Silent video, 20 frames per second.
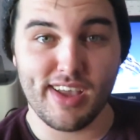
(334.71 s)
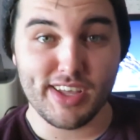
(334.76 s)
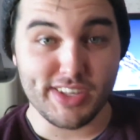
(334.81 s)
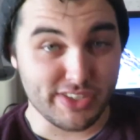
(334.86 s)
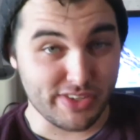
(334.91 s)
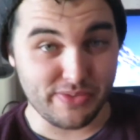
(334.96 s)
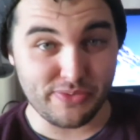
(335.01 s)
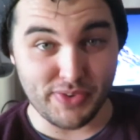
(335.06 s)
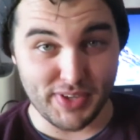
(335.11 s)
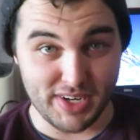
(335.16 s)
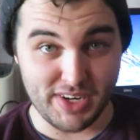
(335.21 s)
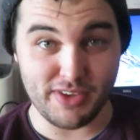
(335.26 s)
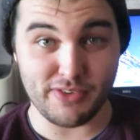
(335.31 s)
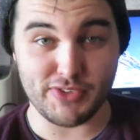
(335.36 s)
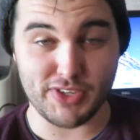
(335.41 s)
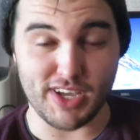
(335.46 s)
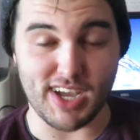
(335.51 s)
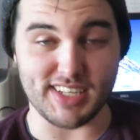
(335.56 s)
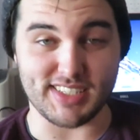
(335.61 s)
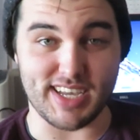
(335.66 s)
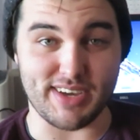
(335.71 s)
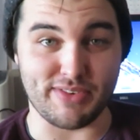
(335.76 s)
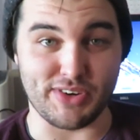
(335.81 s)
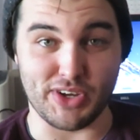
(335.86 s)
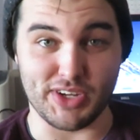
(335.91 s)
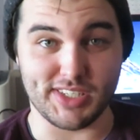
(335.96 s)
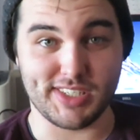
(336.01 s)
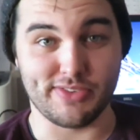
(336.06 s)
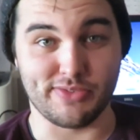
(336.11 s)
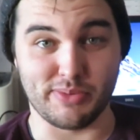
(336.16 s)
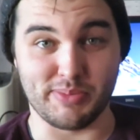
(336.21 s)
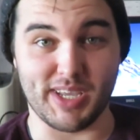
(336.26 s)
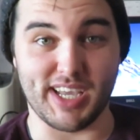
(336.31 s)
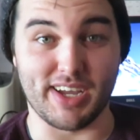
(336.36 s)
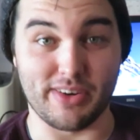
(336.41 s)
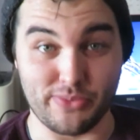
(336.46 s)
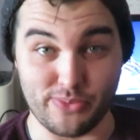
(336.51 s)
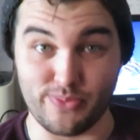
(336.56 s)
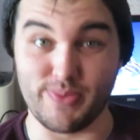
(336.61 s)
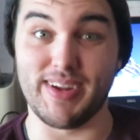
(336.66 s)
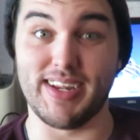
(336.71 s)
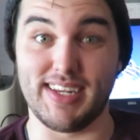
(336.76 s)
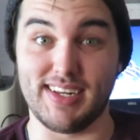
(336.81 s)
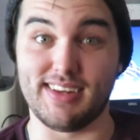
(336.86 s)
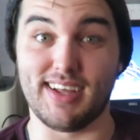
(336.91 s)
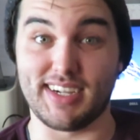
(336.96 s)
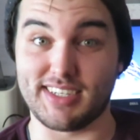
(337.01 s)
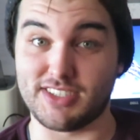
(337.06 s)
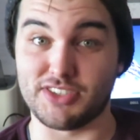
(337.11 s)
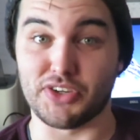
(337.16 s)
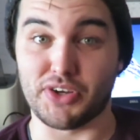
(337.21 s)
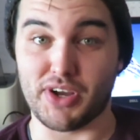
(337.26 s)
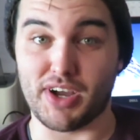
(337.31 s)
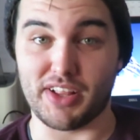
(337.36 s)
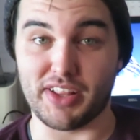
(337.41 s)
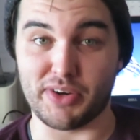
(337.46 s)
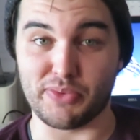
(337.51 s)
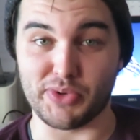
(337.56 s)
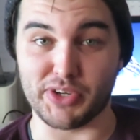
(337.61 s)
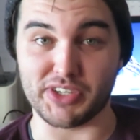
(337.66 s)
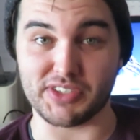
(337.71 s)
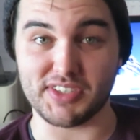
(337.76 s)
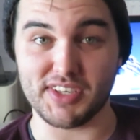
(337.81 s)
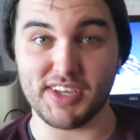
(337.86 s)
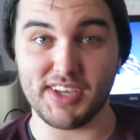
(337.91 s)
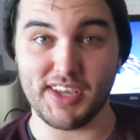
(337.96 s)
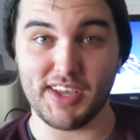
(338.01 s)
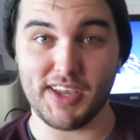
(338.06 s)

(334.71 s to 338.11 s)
So if any of you guys have an answer for me, I'd really like to know how that works,